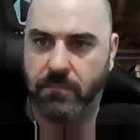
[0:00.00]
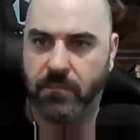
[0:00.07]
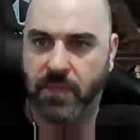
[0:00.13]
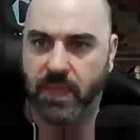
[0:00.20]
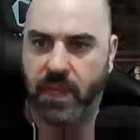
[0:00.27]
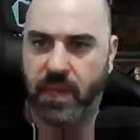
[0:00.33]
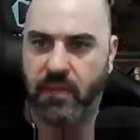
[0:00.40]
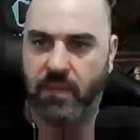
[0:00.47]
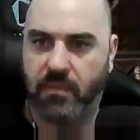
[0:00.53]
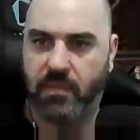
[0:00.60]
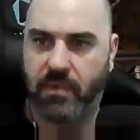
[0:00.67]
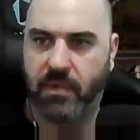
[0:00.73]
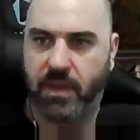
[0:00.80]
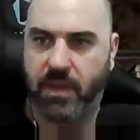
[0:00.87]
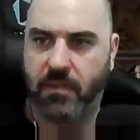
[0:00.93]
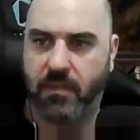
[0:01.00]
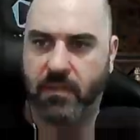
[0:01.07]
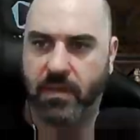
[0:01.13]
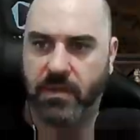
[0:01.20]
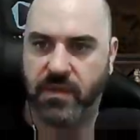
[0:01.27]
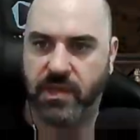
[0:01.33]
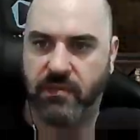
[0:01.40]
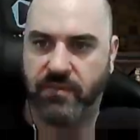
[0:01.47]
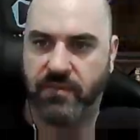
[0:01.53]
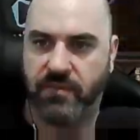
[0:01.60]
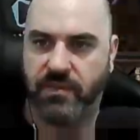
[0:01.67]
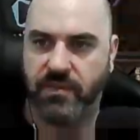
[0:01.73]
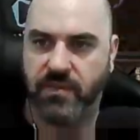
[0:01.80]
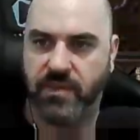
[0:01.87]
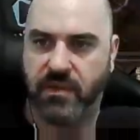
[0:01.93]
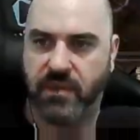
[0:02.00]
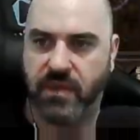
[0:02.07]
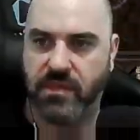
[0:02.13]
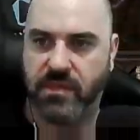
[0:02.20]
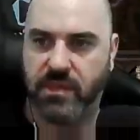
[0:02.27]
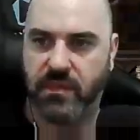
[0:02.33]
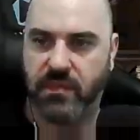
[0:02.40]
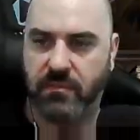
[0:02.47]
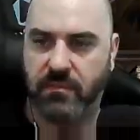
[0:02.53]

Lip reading: And we'll go ahead and mark Chaperone as our next kill.